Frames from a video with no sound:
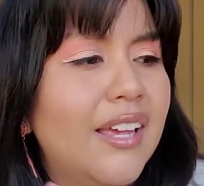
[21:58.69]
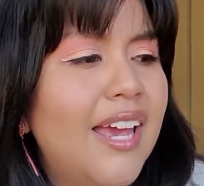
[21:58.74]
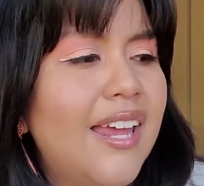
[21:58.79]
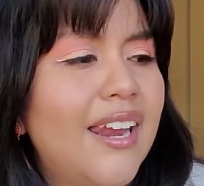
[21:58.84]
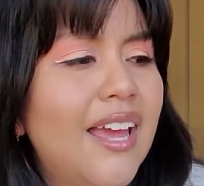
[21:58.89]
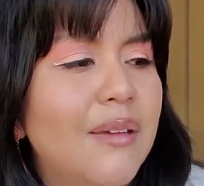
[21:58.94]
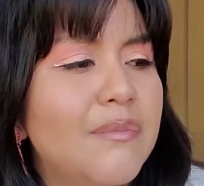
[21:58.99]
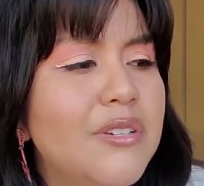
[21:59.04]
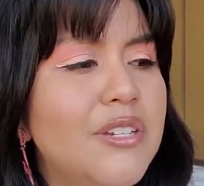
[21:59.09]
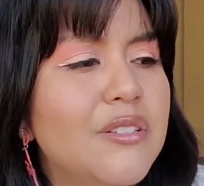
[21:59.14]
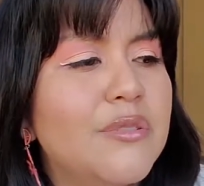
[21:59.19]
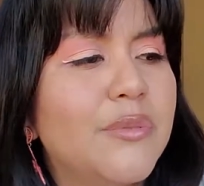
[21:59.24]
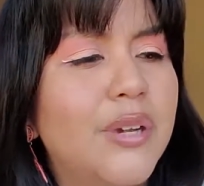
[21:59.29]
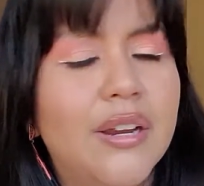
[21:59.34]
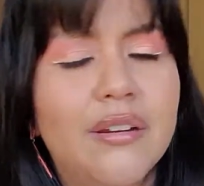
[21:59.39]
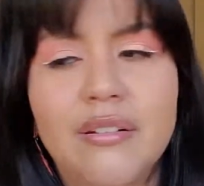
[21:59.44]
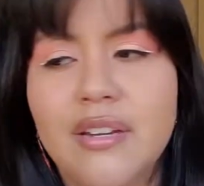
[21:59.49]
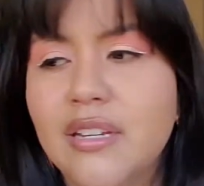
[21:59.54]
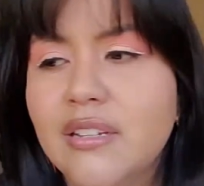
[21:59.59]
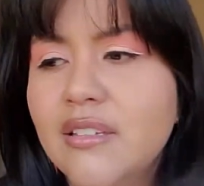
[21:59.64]
And I'm just
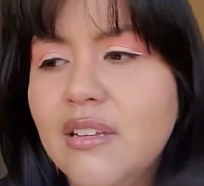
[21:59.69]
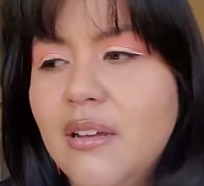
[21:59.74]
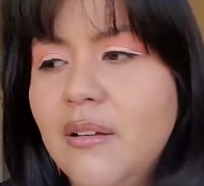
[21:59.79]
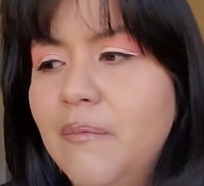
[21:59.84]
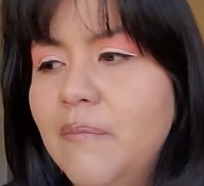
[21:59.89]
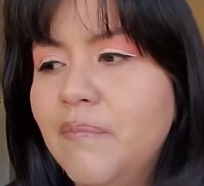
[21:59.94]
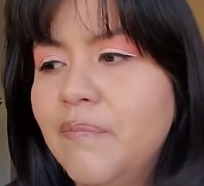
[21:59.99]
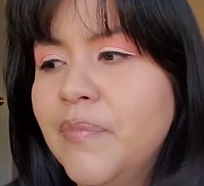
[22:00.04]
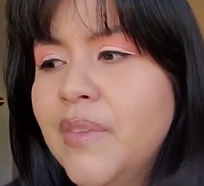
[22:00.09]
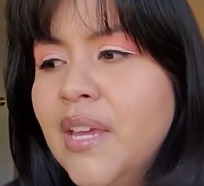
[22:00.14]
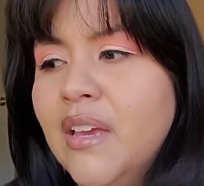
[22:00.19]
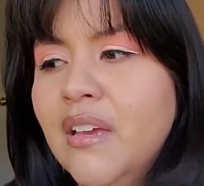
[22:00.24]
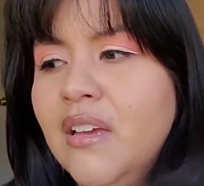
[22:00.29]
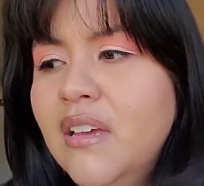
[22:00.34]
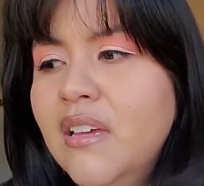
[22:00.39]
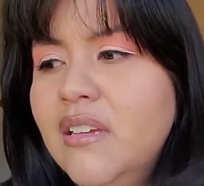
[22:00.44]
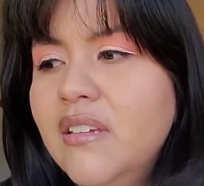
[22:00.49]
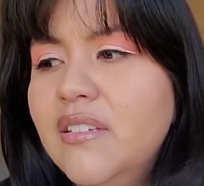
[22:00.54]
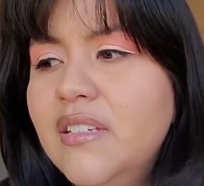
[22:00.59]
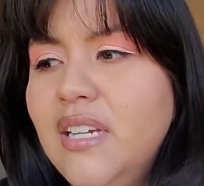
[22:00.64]
wearing some
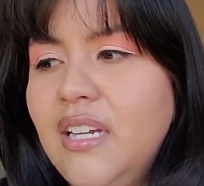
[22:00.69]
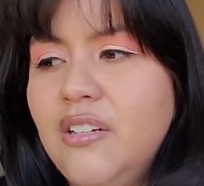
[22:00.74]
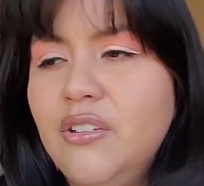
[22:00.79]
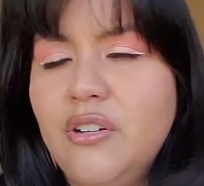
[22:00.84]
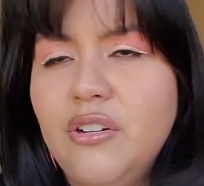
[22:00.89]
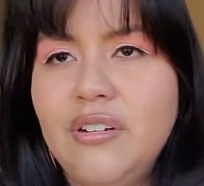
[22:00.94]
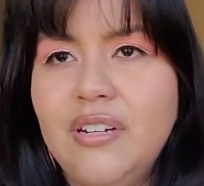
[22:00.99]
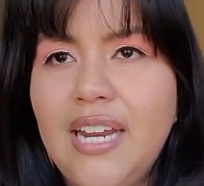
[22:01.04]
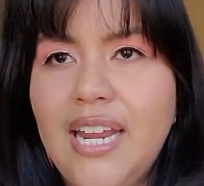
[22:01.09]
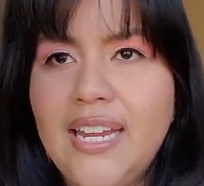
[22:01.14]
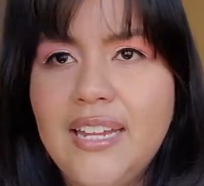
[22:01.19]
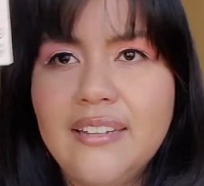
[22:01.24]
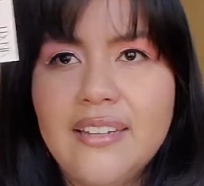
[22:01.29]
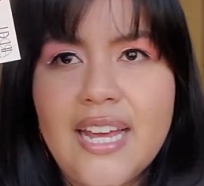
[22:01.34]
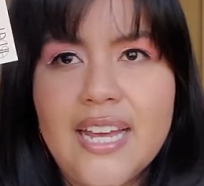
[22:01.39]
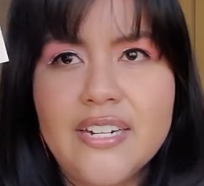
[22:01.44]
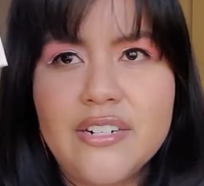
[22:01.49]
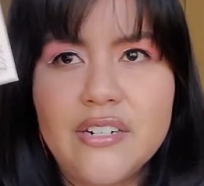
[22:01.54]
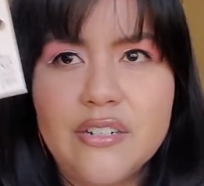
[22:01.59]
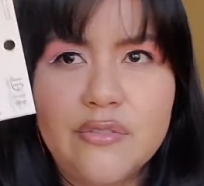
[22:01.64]
standard naked
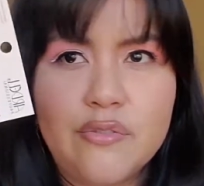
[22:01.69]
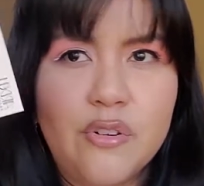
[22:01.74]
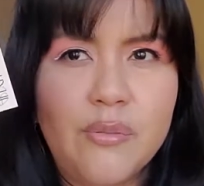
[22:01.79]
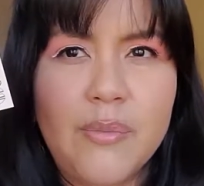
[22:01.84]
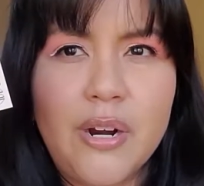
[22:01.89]
lashes from